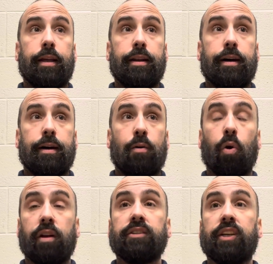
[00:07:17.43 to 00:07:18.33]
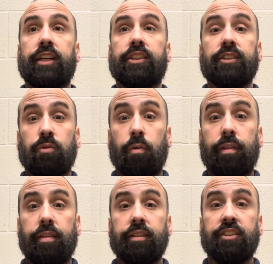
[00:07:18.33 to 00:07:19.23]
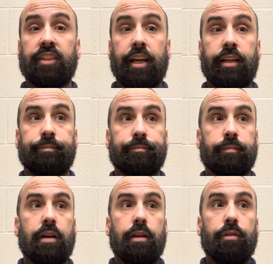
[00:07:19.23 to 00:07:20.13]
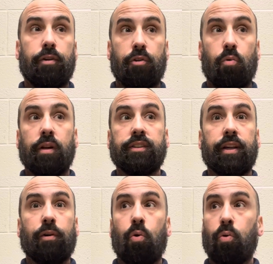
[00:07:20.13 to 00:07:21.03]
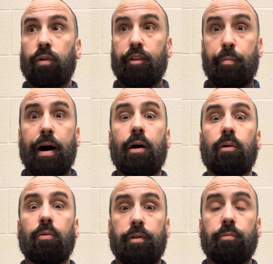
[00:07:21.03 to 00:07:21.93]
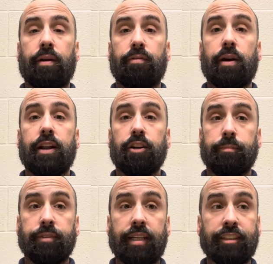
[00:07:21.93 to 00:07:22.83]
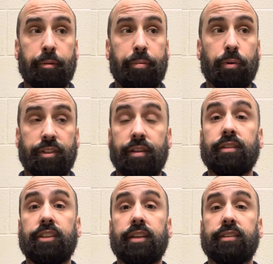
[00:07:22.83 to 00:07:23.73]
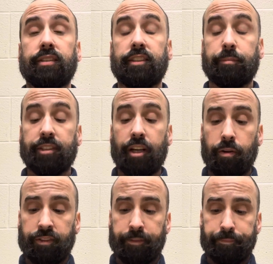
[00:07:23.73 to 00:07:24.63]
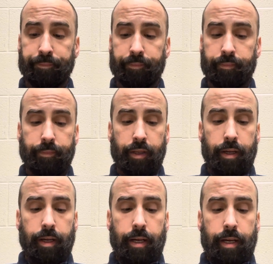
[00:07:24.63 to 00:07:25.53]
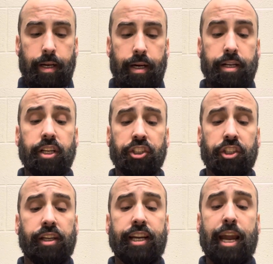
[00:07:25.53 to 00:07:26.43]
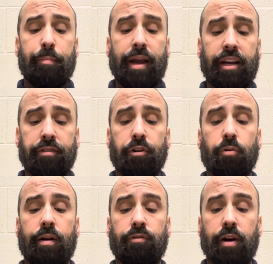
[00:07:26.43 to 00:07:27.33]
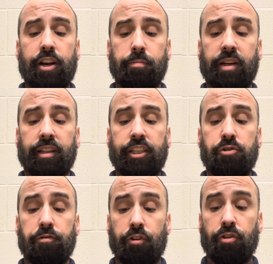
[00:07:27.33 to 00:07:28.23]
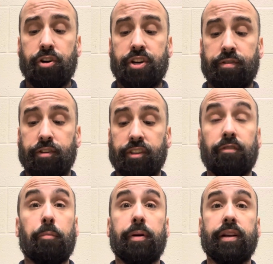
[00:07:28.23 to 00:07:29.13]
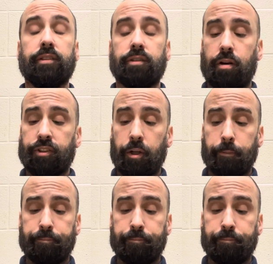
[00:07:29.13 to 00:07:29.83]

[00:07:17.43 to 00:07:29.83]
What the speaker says: organizations within the state, they're the ones that are holding the power with the referendums as opposed to the citizens themselves. Additionally, campaigning for a referendum can lead to further difference of opinions also.